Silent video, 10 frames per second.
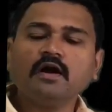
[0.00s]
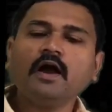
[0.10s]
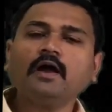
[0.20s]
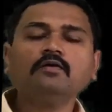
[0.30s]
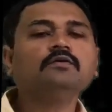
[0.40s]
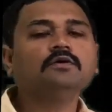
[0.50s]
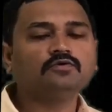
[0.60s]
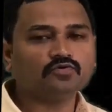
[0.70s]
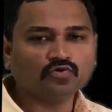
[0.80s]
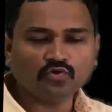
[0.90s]
have
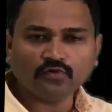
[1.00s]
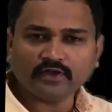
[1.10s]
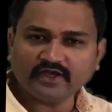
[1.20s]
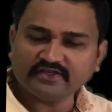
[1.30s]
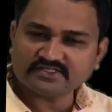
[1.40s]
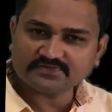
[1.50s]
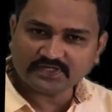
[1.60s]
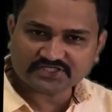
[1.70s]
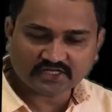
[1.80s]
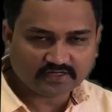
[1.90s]
no any
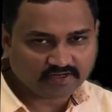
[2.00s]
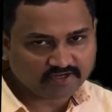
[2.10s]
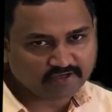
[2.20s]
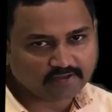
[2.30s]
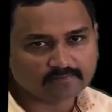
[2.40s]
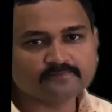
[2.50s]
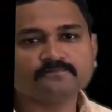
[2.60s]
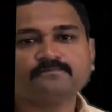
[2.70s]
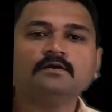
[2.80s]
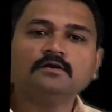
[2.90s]
special ending.
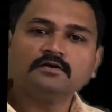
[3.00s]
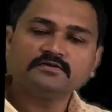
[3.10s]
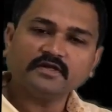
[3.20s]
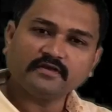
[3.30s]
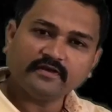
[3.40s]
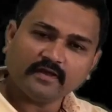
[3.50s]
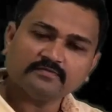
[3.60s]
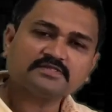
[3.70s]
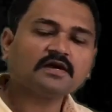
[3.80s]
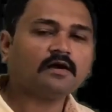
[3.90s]
Their
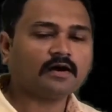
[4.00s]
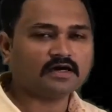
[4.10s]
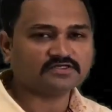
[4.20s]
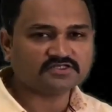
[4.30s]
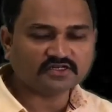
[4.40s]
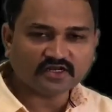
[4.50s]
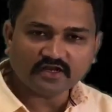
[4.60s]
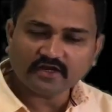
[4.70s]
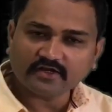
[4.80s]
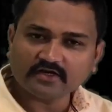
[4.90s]
names are
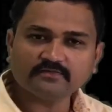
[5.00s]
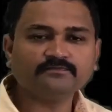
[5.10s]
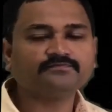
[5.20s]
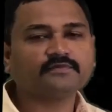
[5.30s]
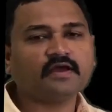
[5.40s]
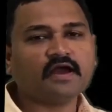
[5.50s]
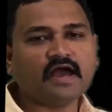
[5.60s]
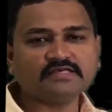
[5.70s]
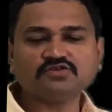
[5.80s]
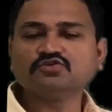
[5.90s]
generally written
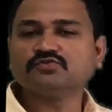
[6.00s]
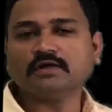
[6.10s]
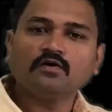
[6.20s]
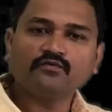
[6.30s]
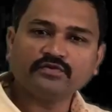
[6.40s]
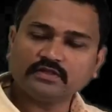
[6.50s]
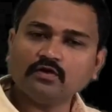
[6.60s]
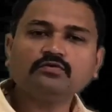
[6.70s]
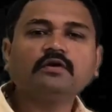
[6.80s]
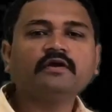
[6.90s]
as usual
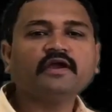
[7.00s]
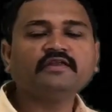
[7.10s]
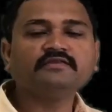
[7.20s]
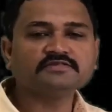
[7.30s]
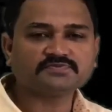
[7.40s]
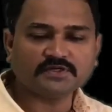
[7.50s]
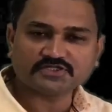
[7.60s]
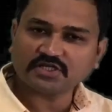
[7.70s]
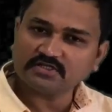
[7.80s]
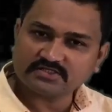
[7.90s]
without any
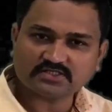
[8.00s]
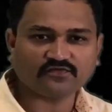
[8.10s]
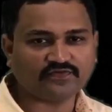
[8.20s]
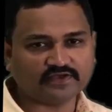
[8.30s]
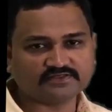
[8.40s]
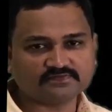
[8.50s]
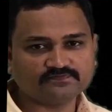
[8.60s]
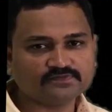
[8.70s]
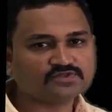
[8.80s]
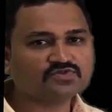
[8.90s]
special suffix.
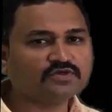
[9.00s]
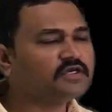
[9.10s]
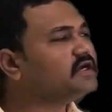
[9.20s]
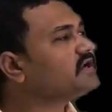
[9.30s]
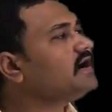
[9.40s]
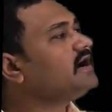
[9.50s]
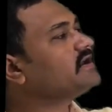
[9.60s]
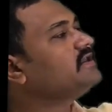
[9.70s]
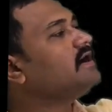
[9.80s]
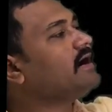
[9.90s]
So here
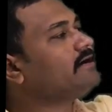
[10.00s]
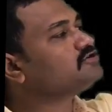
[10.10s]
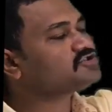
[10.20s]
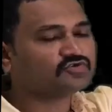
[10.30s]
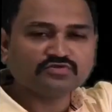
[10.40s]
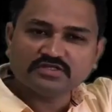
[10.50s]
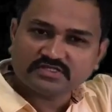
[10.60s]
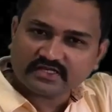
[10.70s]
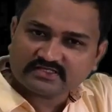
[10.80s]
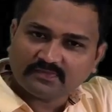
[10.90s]
again I have shown
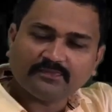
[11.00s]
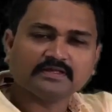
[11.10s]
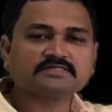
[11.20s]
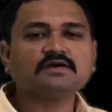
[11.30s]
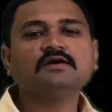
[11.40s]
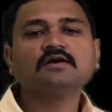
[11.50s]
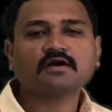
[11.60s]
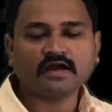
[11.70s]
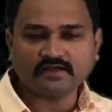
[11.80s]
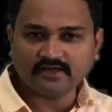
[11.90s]
these examples.
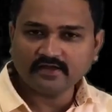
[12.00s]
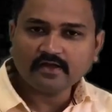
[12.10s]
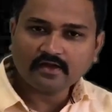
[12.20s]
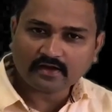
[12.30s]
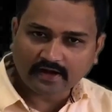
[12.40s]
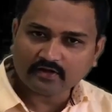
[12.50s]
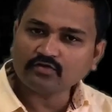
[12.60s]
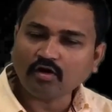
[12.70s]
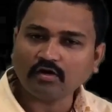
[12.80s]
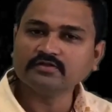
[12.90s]
Kindly write
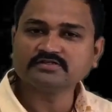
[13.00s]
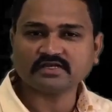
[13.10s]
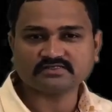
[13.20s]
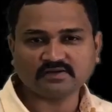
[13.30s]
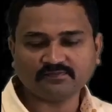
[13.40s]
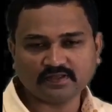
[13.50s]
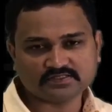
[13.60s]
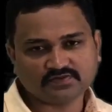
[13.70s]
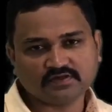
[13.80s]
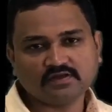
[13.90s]
down all these
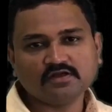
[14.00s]
examples one.